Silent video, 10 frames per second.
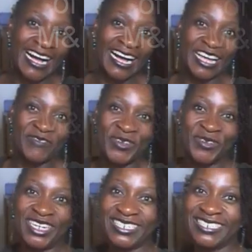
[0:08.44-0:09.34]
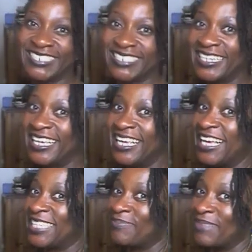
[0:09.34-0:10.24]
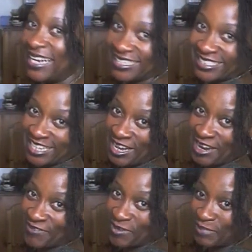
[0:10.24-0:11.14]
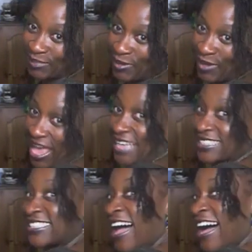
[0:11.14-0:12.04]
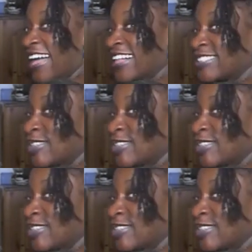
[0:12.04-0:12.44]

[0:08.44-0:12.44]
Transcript: Hi everyone, it's Melissa from Bespoke Hairstyles.